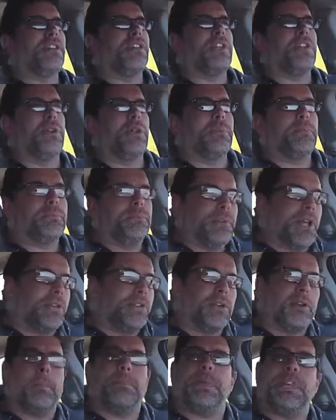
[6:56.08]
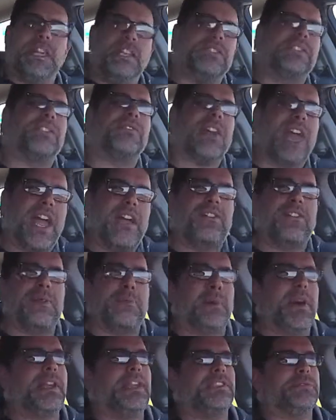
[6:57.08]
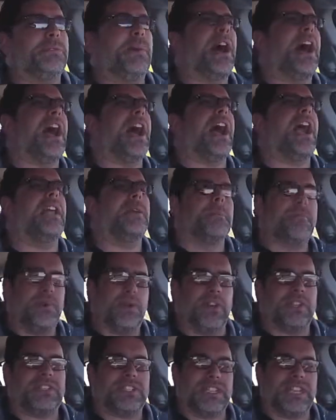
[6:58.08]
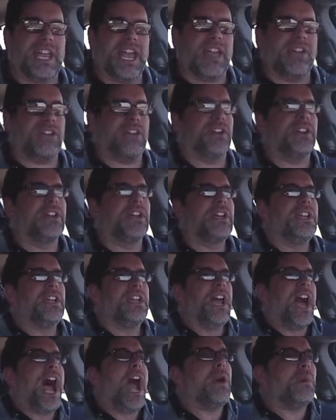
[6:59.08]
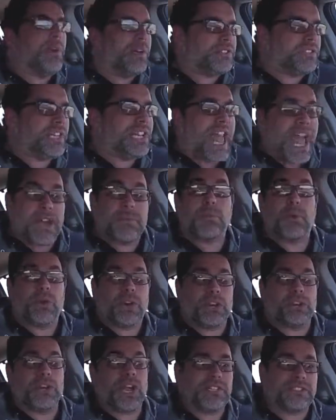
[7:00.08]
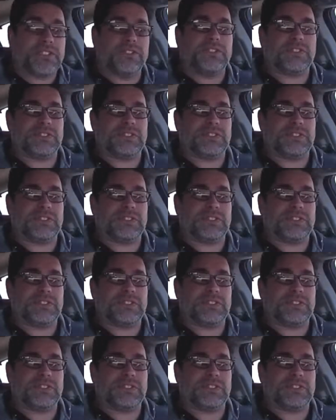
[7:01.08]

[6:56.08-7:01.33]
little a little piece of everybody's pie and put it together. I wish it had more aggressive